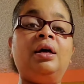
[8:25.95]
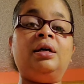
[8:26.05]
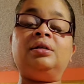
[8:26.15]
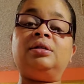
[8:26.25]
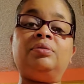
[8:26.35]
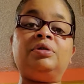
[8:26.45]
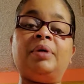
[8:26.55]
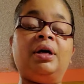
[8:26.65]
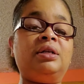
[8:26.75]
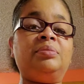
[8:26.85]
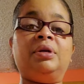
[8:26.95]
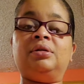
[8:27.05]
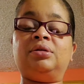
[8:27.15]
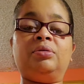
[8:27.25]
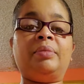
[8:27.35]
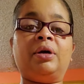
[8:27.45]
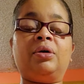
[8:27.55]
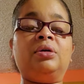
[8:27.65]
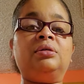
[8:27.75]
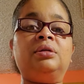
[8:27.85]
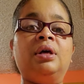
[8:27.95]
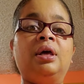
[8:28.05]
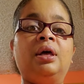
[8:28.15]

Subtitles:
And so was my husband, and so were my girls.